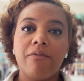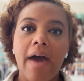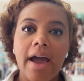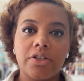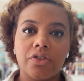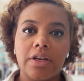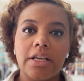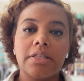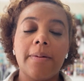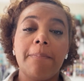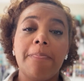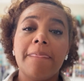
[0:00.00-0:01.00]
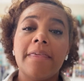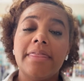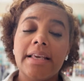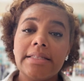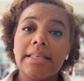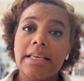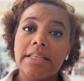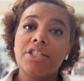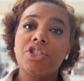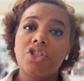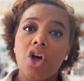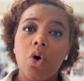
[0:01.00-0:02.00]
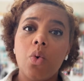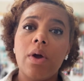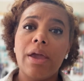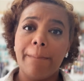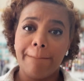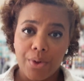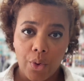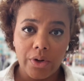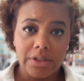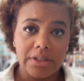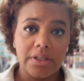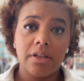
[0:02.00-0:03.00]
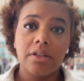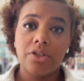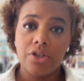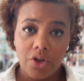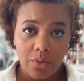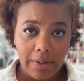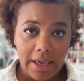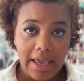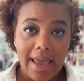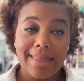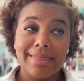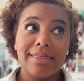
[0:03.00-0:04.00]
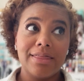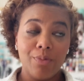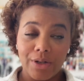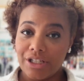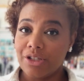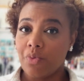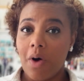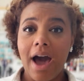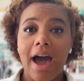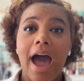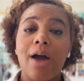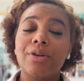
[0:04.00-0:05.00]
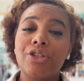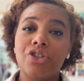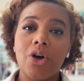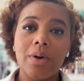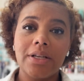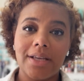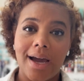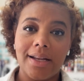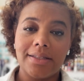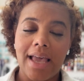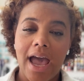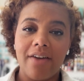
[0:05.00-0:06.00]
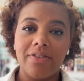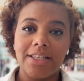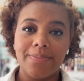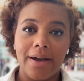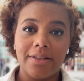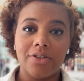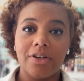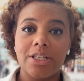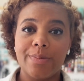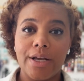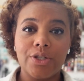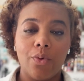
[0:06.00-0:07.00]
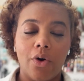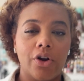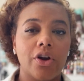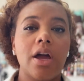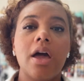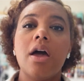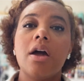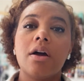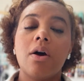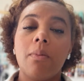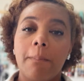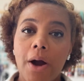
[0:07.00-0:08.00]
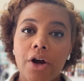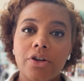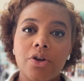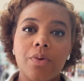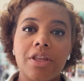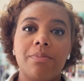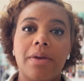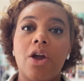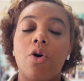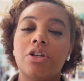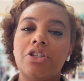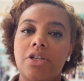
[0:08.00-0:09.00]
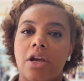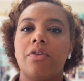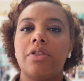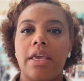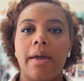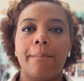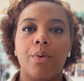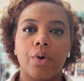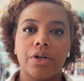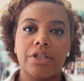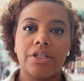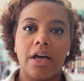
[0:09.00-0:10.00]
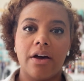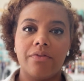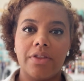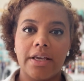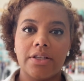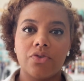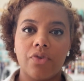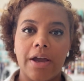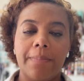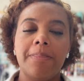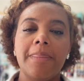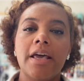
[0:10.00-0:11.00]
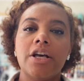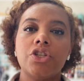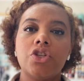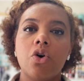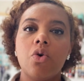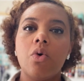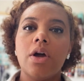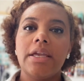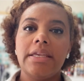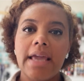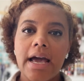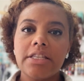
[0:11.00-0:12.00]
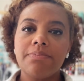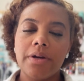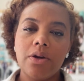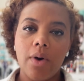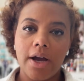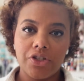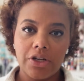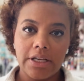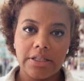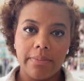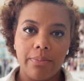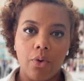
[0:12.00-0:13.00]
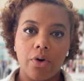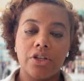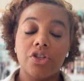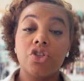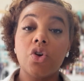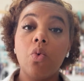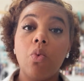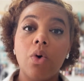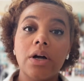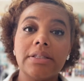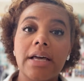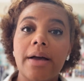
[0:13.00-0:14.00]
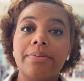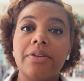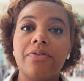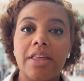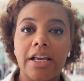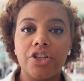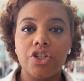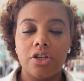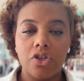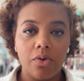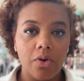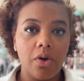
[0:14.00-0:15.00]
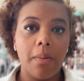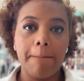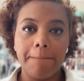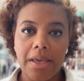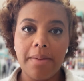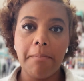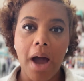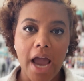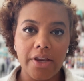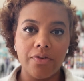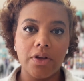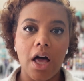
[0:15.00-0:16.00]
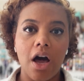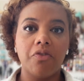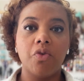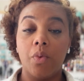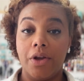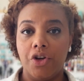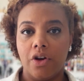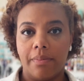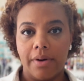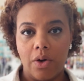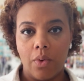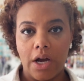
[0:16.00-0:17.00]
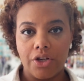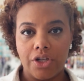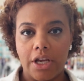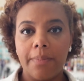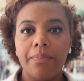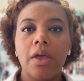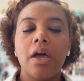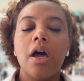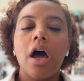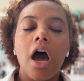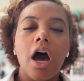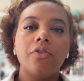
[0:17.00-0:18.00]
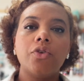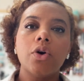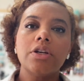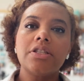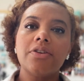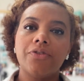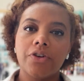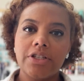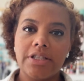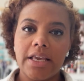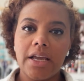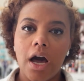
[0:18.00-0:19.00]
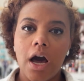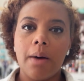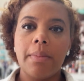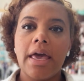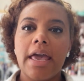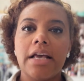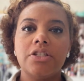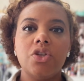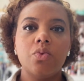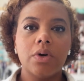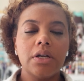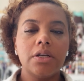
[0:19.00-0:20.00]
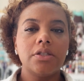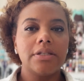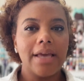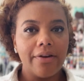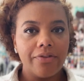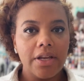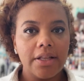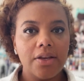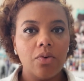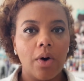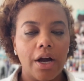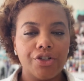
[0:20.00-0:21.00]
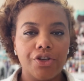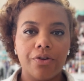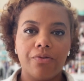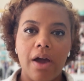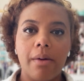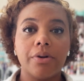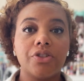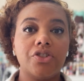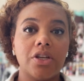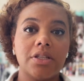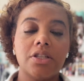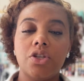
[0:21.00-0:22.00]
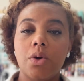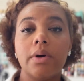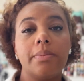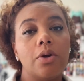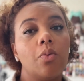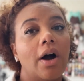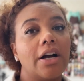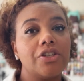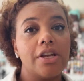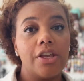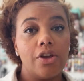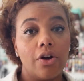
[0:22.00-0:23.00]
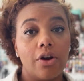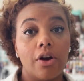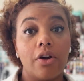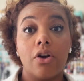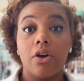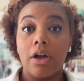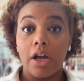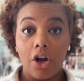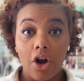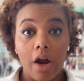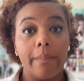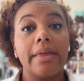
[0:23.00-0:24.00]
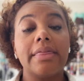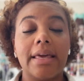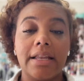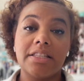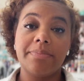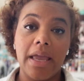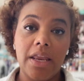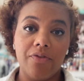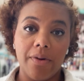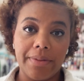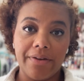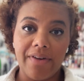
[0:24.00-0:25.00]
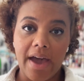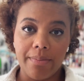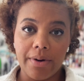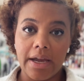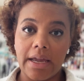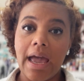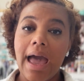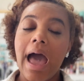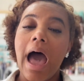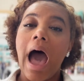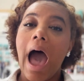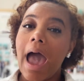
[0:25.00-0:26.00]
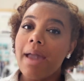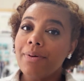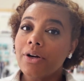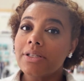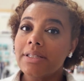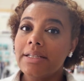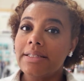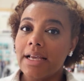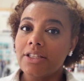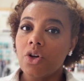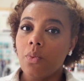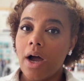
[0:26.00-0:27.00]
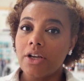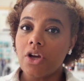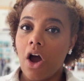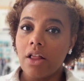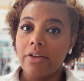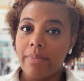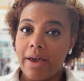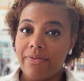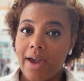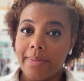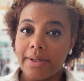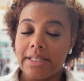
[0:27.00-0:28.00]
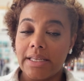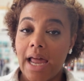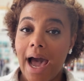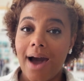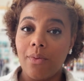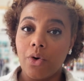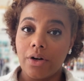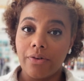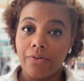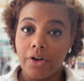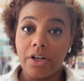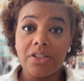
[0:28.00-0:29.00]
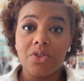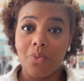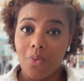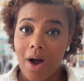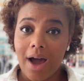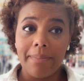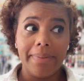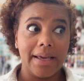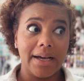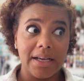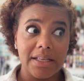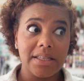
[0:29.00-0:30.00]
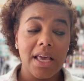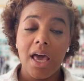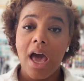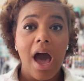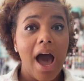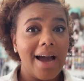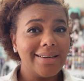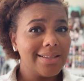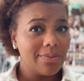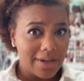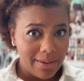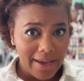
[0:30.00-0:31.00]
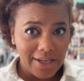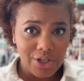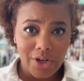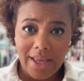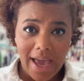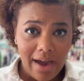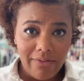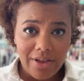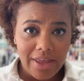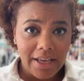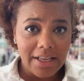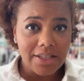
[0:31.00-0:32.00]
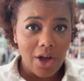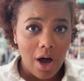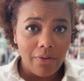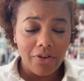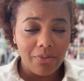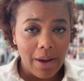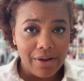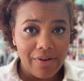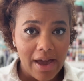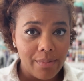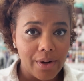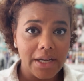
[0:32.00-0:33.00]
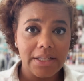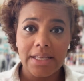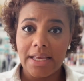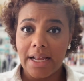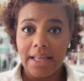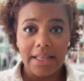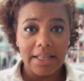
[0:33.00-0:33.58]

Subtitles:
factories. This is so important to me, which is why I was so excited to have the sponsor Express Water partner with me on sharing the importance of this, right? So yes, pre-washing is important. So what types of things should you be mindful of when you're pre-washing? Of course, the first thing up is you to definitely wash your fabrics just as you would be washing your garment that is made from the fabric. I personally tend to wash all of my fabrics in hot water first. Why? Because I just want to make sure that everything is off of my fabrics, and